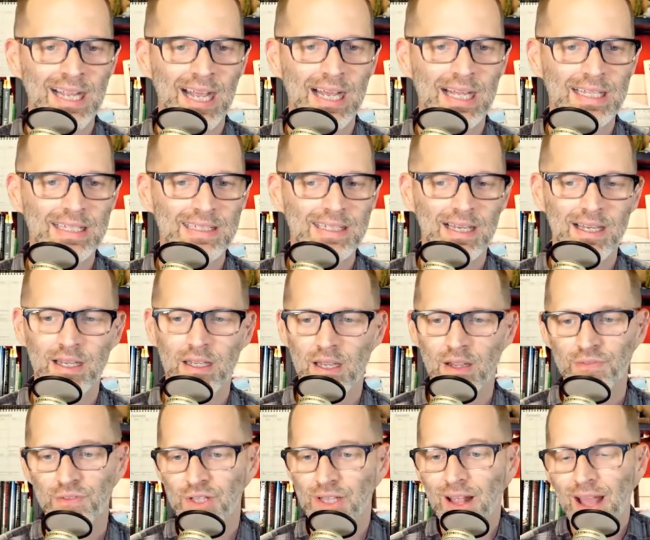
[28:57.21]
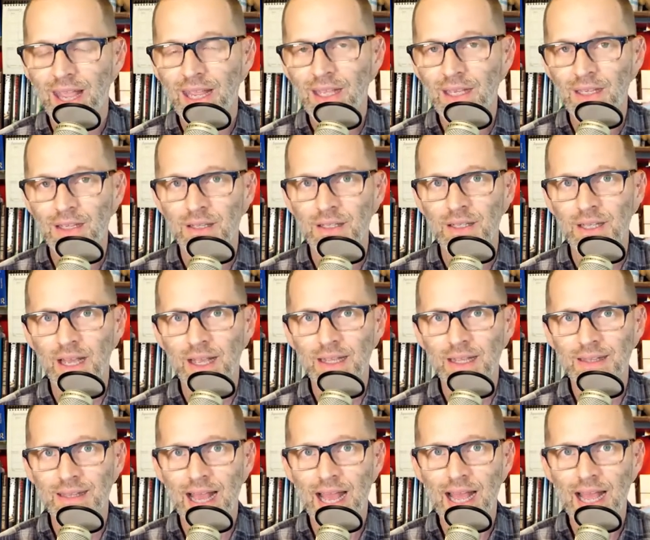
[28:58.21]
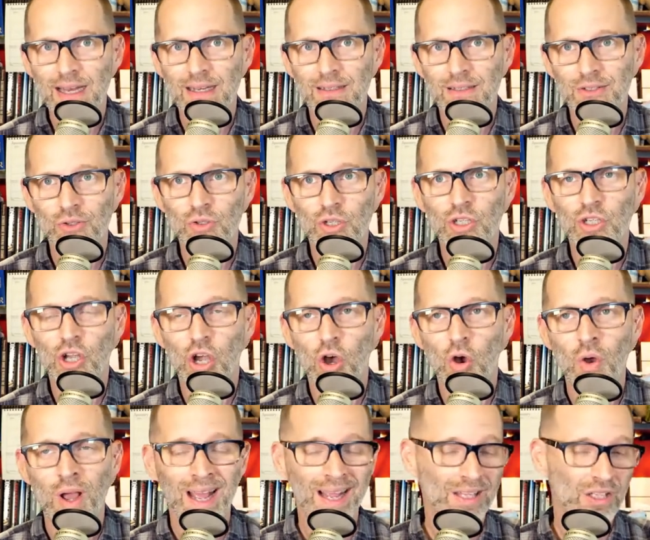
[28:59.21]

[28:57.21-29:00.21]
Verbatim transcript: And uh, if you like, hey, eh, that you can go.